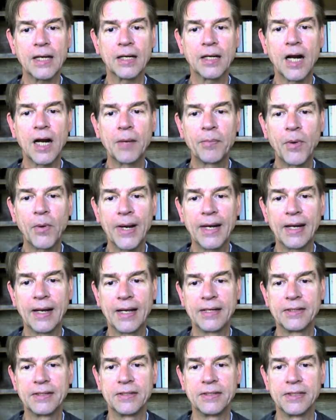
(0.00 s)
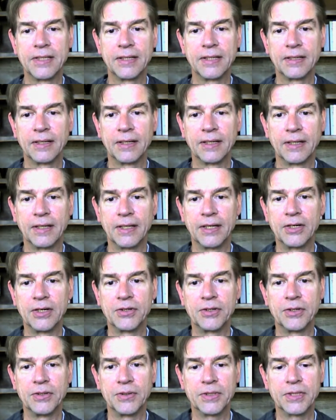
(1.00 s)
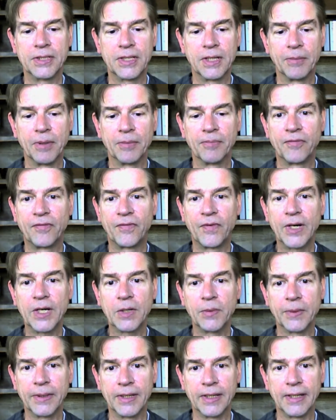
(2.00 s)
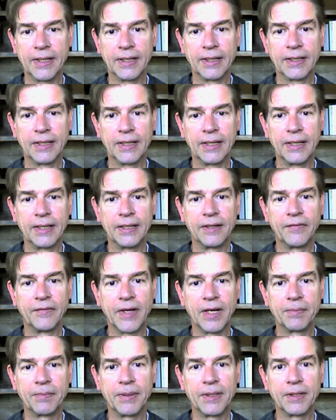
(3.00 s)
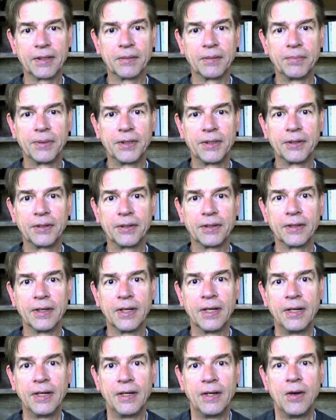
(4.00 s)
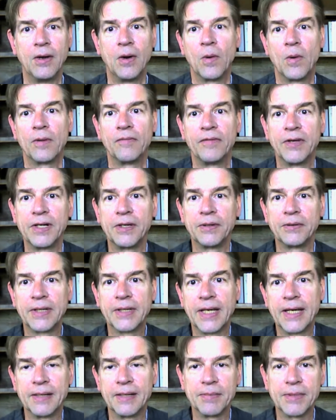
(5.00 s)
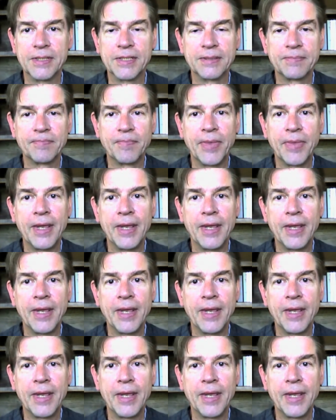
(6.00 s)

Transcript: Copyright licensing issues come up frequently in developing computer or video games.